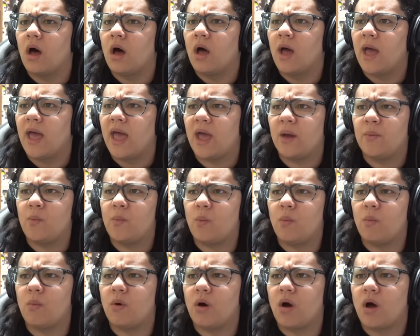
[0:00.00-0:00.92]
And,
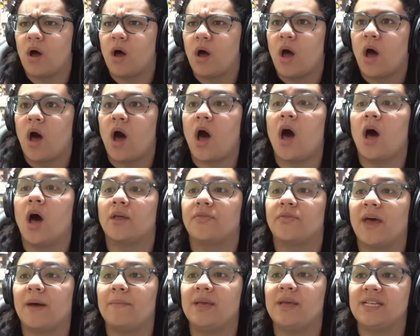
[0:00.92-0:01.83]
um, oh,
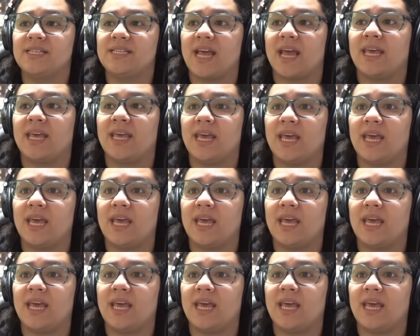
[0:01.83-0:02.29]
that means that he